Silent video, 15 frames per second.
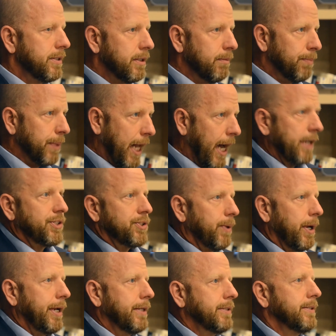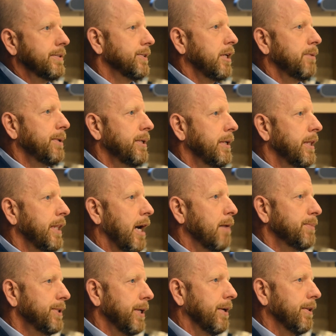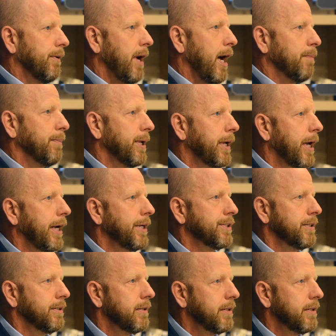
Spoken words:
the blast radius is limited to that particular application.